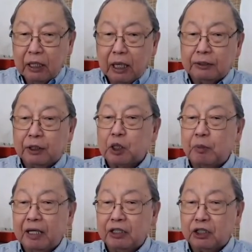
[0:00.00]
at the
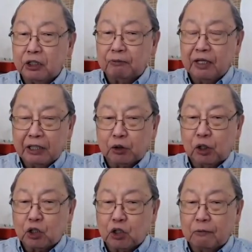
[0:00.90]
expense of
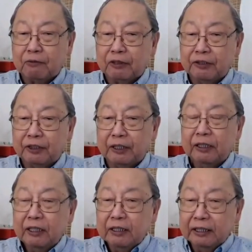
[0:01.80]
national
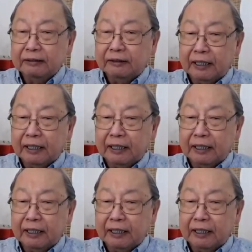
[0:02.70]
sovereignty and